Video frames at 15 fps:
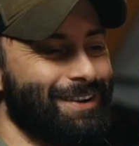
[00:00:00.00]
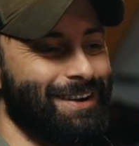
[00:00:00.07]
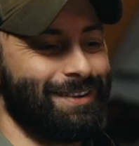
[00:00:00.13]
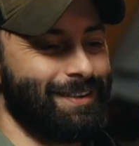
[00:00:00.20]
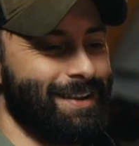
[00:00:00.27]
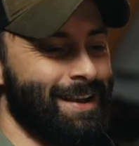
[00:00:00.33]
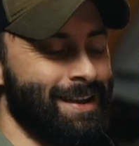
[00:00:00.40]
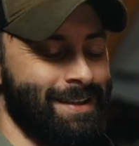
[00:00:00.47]

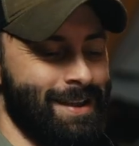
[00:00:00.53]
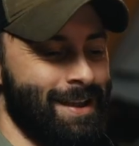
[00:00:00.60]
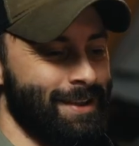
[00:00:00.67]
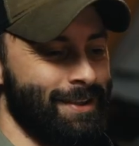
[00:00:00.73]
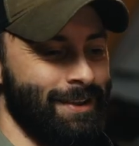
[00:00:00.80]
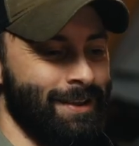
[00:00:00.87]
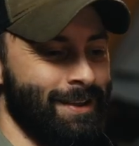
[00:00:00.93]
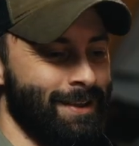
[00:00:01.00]
I
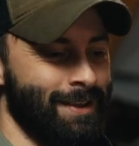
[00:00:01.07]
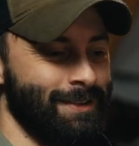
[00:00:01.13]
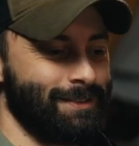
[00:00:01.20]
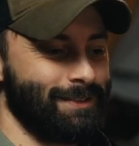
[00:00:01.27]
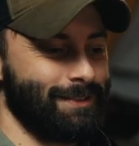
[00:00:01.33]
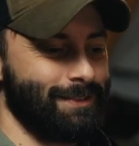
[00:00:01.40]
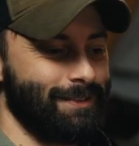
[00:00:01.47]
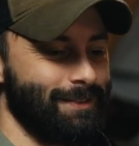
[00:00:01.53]
cannot.
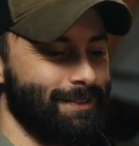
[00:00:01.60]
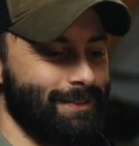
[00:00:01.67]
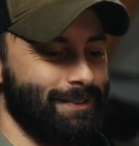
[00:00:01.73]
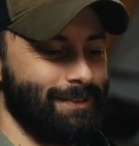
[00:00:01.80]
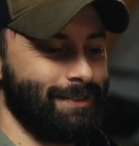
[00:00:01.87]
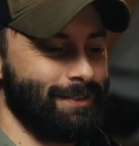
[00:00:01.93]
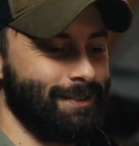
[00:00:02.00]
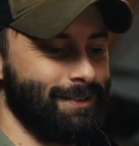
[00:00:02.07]

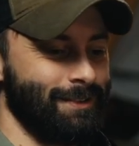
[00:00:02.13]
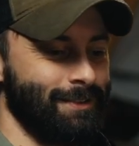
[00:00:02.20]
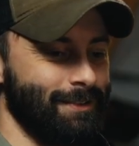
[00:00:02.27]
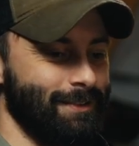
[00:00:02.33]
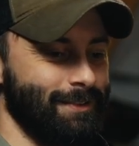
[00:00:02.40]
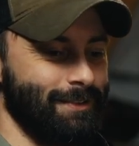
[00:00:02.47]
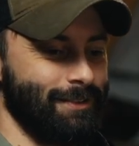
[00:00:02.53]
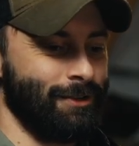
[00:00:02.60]

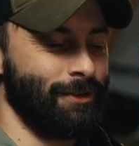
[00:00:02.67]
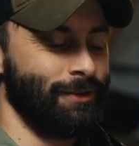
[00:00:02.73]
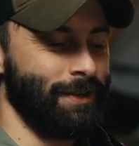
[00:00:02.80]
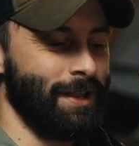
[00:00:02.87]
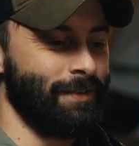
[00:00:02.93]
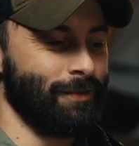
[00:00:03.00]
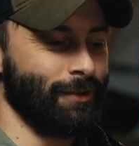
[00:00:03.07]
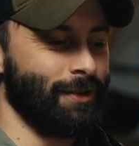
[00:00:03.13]
You're
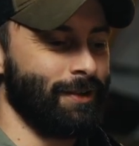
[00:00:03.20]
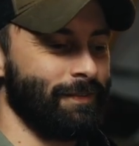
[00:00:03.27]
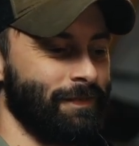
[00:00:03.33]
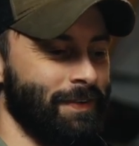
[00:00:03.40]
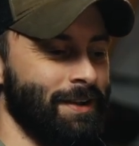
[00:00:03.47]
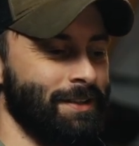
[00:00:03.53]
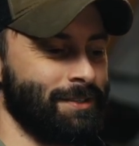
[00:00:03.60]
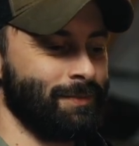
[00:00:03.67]
never going to
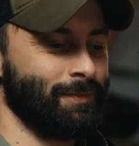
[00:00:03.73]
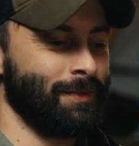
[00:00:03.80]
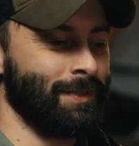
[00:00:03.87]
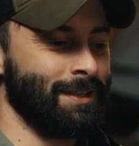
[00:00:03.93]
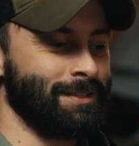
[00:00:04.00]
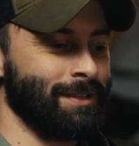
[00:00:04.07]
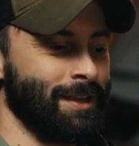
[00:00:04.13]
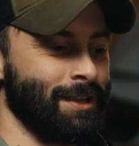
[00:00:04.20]
find someone
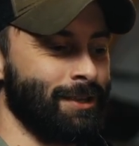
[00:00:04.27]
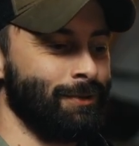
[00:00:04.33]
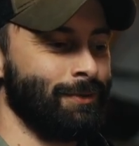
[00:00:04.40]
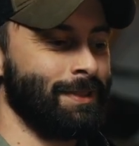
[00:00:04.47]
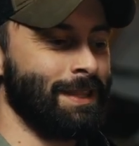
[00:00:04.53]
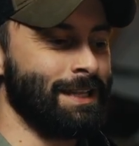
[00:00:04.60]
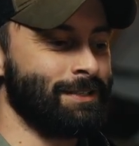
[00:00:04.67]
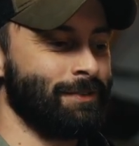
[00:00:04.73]
that's like you,
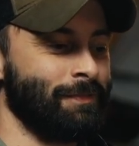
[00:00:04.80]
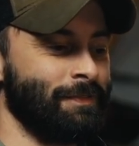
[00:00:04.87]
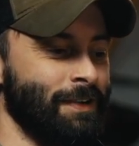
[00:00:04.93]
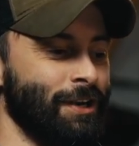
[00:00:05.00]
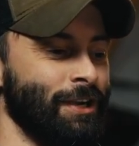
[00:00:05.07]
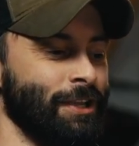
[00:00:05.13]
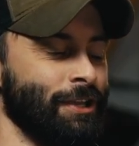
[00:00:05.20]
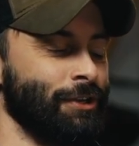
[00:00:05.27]
and that's a
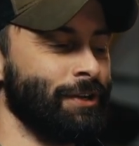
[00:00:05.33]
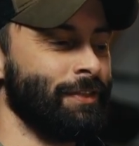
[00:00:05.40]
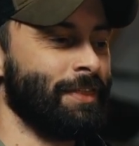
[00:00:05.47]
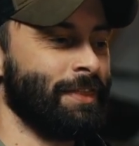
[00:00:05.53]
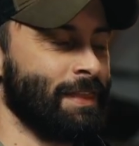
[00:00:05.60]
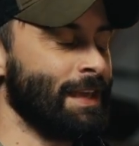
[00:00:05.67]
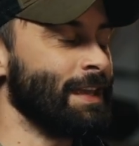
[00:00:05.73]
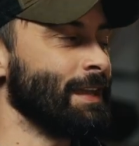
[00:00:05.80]
very good
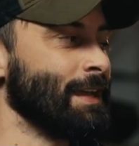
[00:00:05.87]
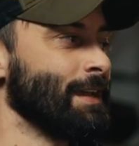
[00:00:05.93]
thing.